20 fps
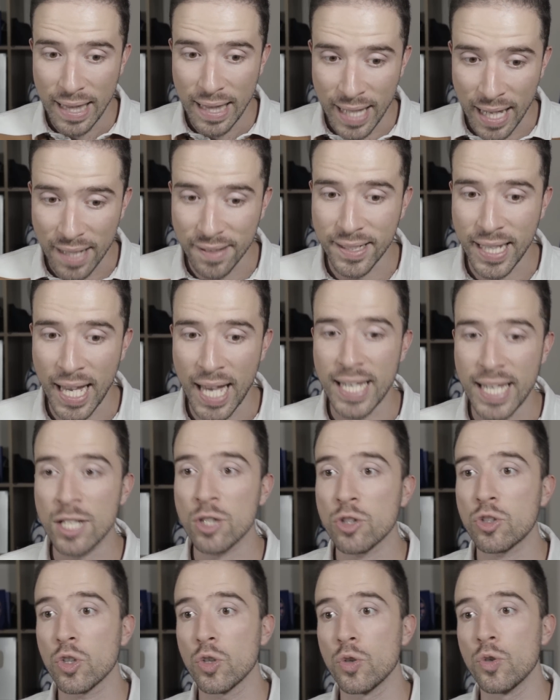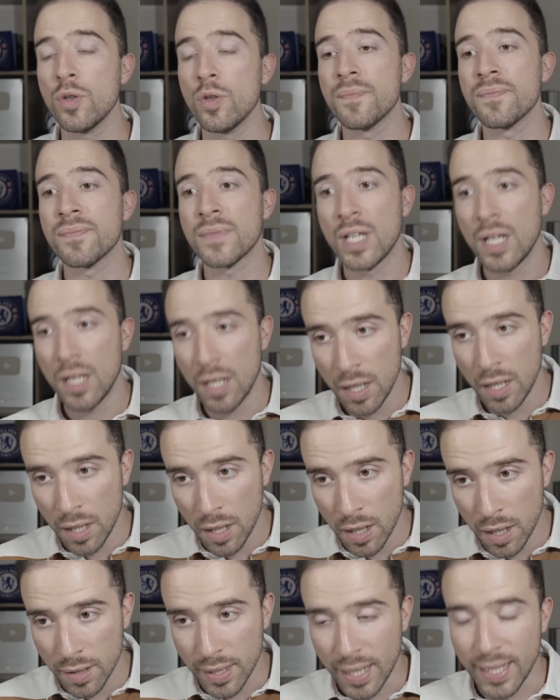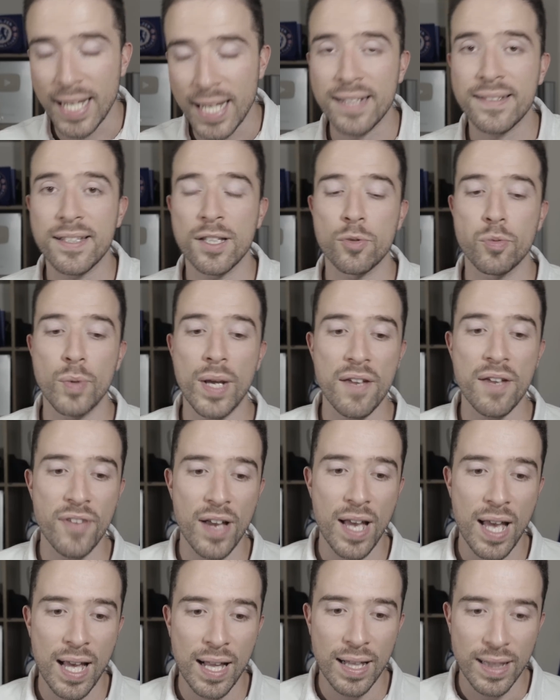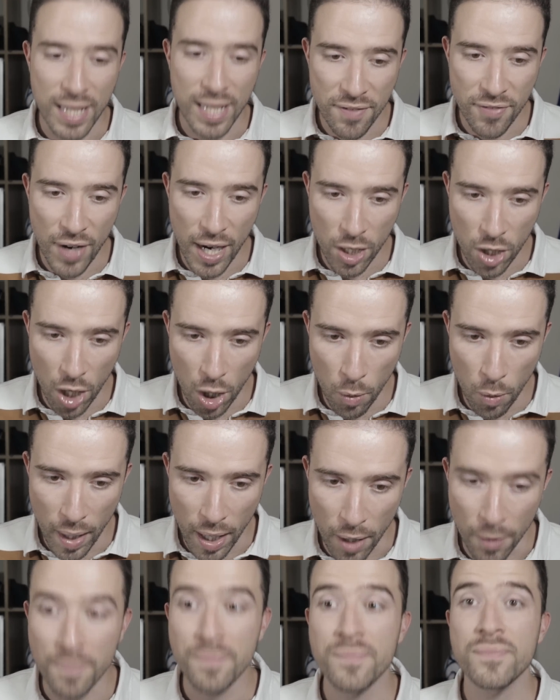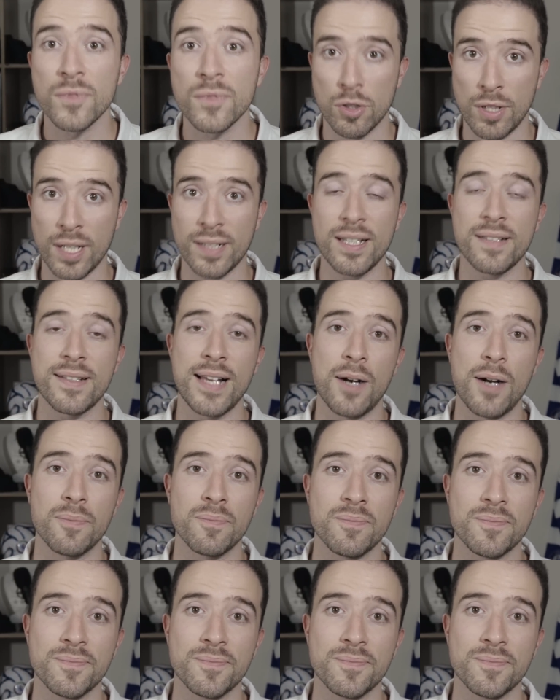Let's get into the latest with Levi Colwill. Check this out.